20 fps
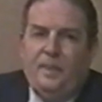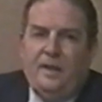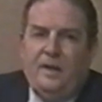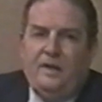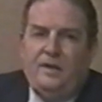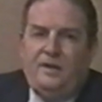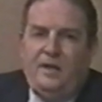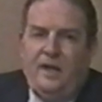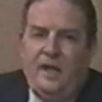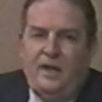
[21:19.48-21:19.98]

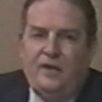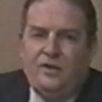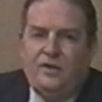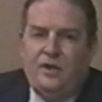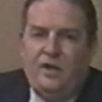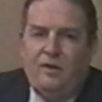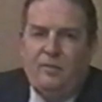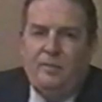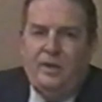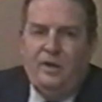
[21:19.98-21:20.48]
10
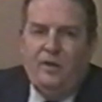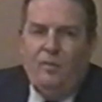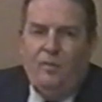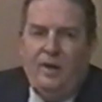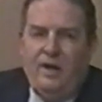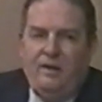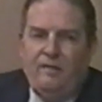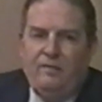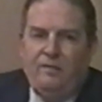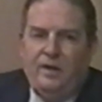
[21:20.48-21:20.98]
centimeter
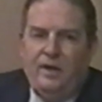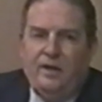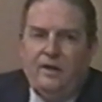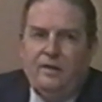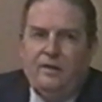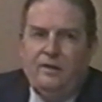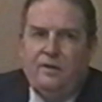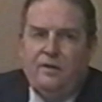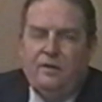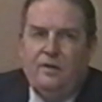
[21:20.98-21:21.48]
wavelength,
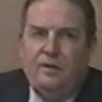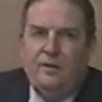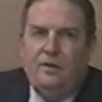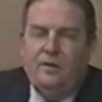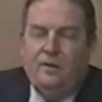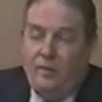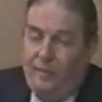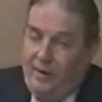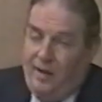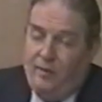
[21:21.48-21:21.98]

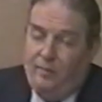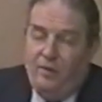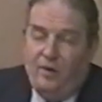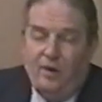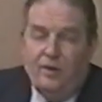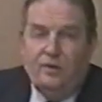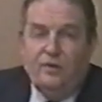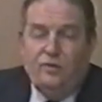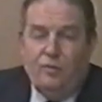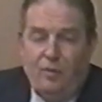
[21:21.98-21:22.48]
I beg your
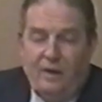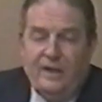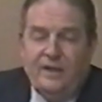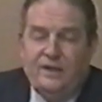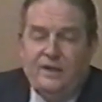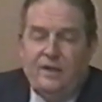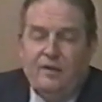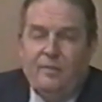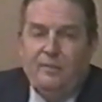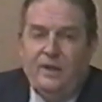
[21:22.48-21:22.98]
pardon, 20
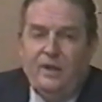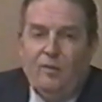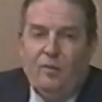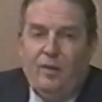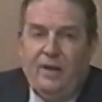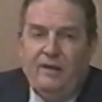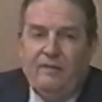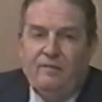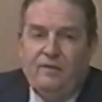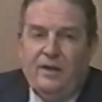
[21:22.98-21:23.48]
centimeter
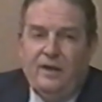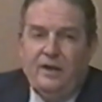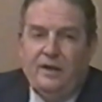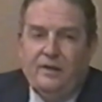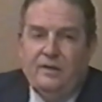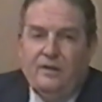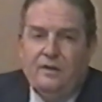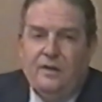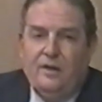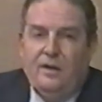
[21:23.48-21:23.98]

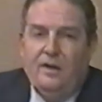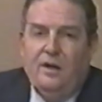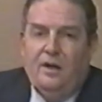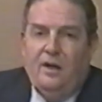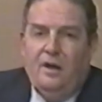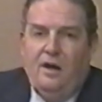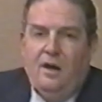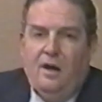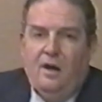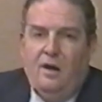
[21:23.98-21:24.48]
wavelength
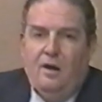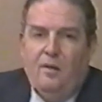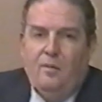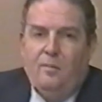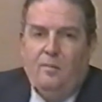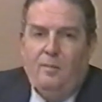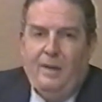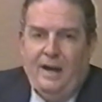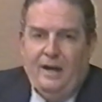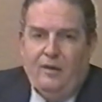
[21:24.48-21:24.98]

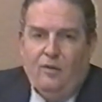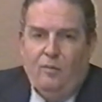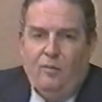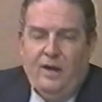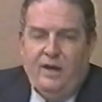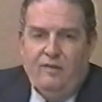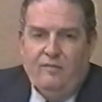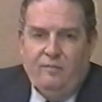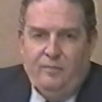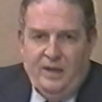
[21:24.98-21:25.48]

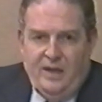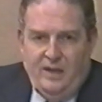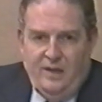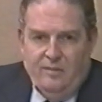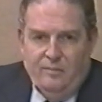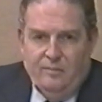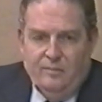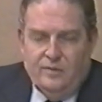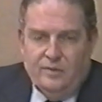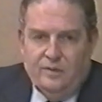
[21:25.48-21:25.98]
microwave
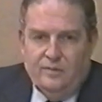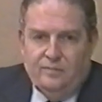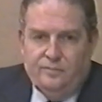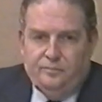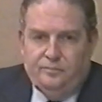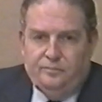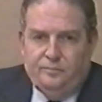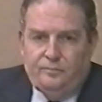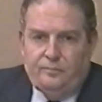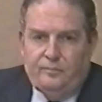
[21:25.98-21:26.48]
beams.
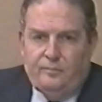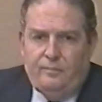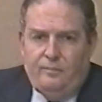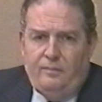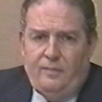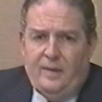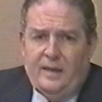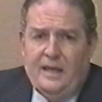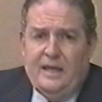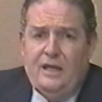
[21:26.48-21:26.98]

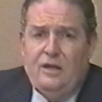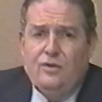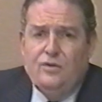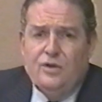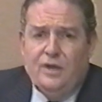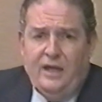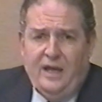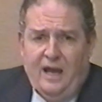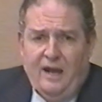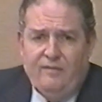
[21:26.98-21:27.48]
He used
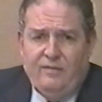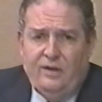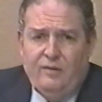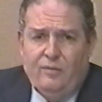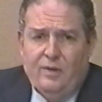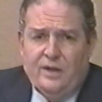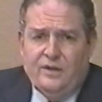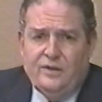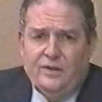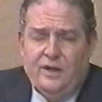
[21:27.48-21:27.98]
a cavity
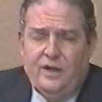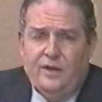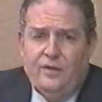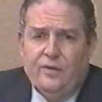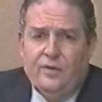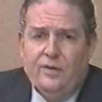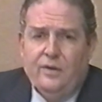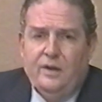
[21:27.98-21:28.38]
resonator